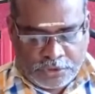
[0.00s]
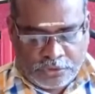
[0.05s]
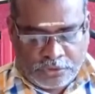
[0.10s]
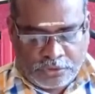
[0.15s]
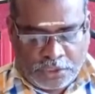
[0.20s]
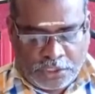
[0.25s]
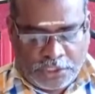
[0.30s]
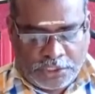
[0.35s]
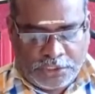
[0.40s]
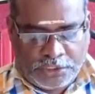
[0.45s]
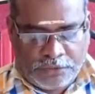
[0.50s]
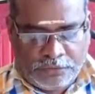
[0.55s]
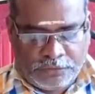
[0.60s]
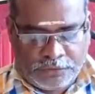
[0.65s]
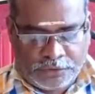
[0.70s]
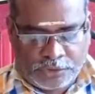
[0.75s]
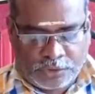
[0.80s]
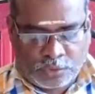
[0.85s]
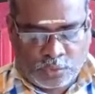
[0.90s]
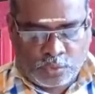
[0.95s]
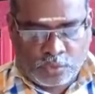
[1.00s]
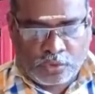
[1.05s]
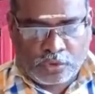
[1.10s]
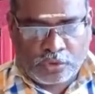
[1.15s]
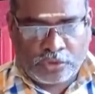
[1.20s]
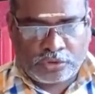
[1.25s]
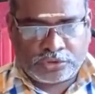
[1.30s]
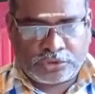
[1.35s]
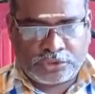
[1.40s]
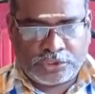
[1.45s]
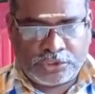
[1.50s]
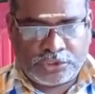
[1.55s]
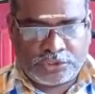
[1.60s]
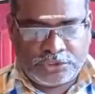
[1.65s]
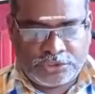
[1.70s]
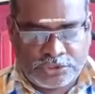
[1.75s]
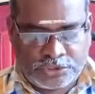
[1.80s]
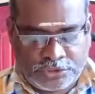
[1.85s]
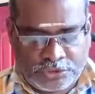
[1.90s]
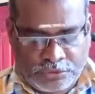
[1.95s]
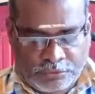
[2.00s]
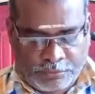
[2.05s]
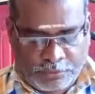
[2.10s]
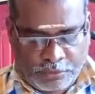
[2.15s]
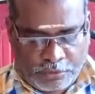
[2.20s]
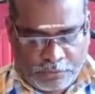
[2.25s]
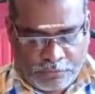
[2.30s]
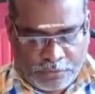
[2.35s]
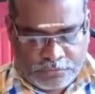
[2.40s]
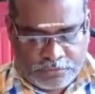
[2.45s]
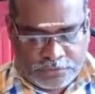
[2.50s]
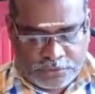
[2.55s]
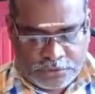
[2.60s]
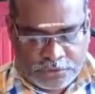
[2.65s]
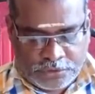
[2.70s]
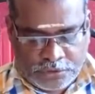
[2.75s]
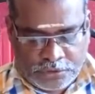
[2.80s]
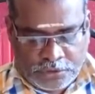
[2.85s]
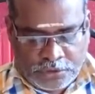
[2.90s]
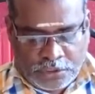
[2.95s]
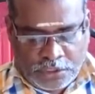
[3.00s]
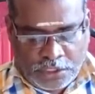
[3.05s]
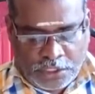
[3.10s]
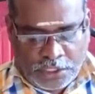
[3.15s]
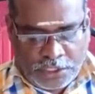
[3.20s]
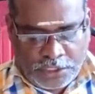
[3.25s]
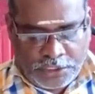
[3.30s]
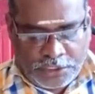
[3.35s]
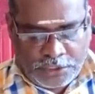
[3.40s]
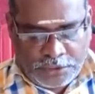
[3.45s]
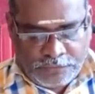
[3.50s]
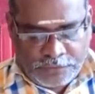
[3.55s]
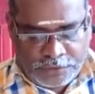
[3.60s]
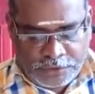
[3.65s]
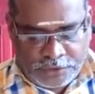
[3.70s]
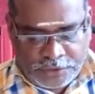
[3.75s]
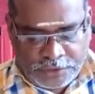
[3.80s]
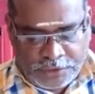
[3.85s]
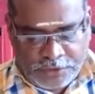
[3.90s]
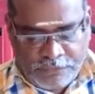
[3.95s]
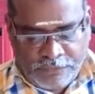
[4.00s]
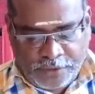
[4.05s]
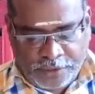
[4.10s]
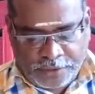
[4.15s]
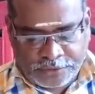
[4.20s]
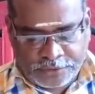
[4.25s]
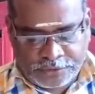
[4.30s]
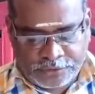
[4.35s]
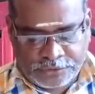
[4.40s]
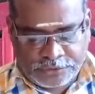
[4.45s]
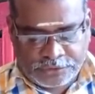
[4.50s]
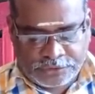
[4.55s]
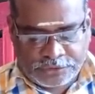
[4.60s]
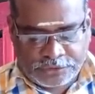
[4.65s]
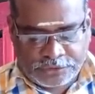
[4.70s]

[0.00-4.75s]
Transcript: To identify the root cause existing the problems, identify the key factors